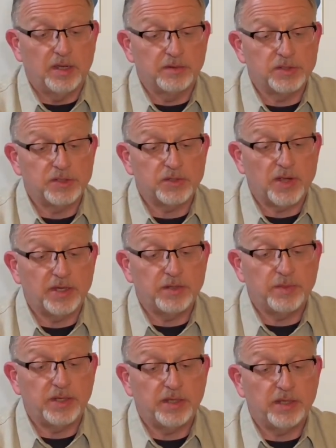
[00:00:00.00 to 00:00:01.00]
just trying to
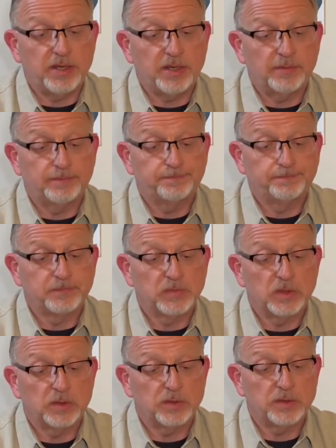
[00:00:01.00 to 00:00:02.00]
be
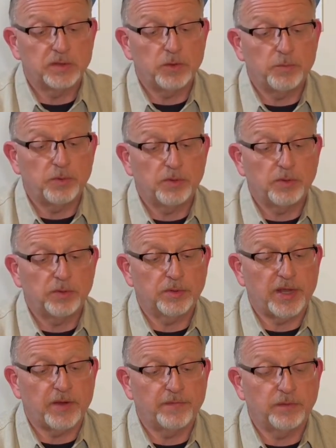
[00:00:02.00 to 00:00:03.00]
super
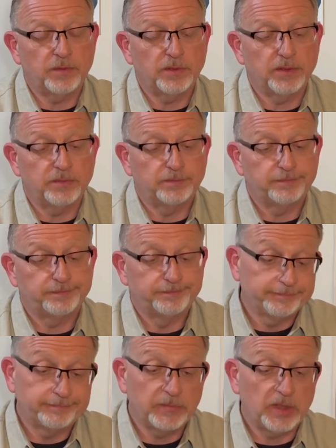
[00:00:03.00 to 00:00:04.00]
careful, and
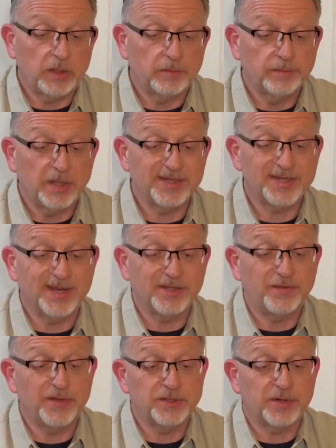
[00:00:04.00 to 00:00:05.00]
you know, it's a
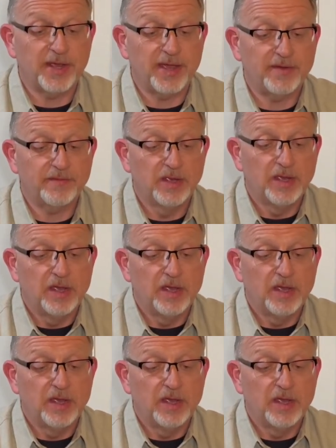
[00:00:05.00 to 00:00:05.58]
nice feature to have.